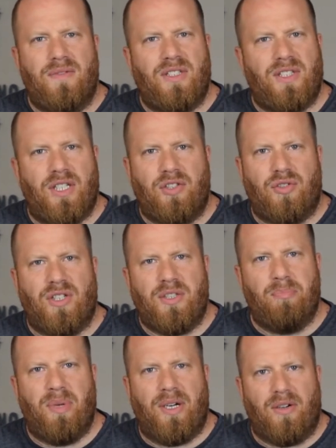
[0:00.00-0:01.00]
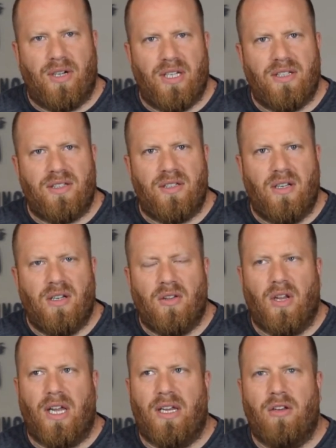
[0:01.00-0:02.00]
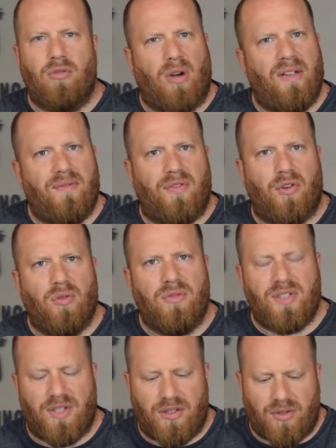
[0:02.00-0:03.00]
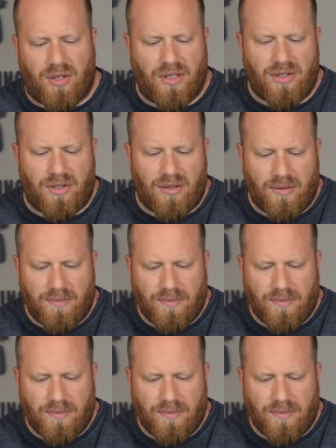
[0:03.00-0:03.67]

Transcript: citrus bitterness, like grapefruit citrus